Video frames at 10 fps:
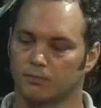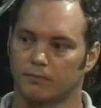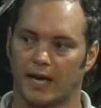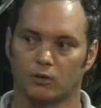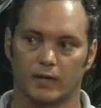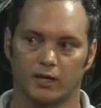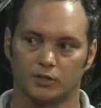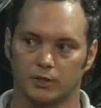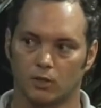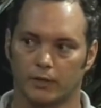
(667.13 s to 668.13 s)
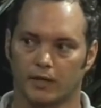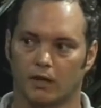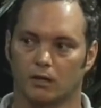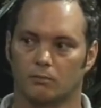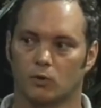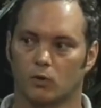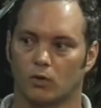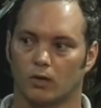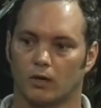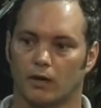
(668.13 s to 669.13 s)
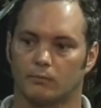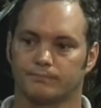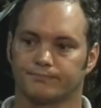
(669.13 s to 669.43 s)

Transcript: macroalgae growing on them or